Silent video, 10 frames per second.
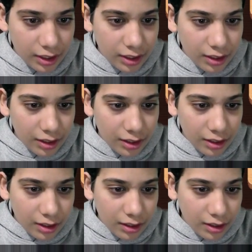
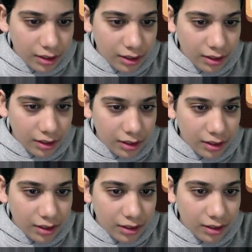
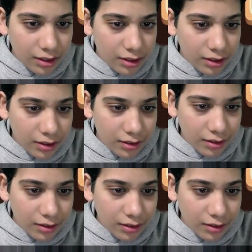(silence)